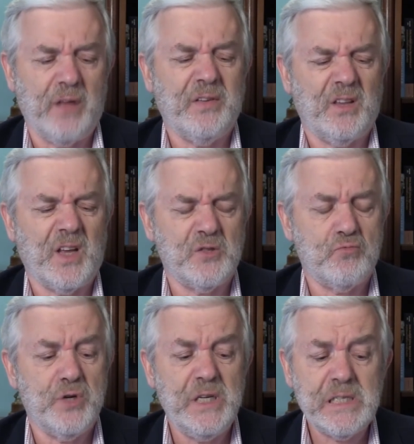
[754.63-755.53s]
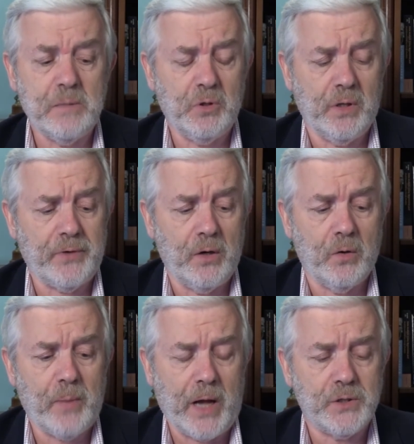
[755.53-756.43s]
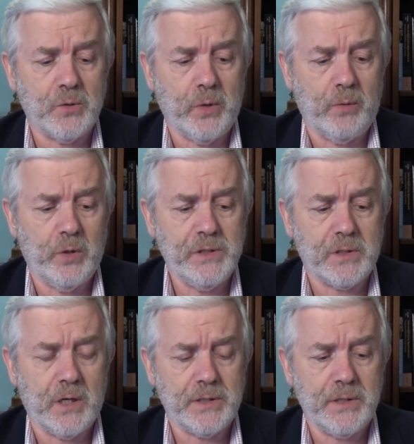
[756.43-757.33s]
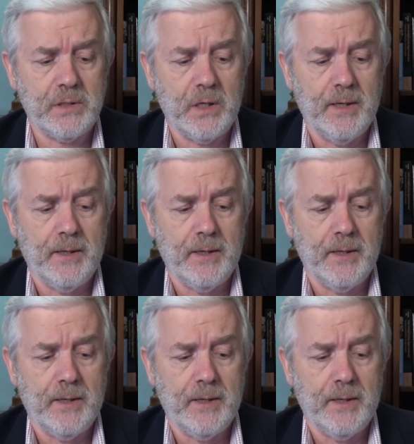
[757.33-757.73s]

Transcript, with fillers: I think that's reasonable. If I look back to when we started,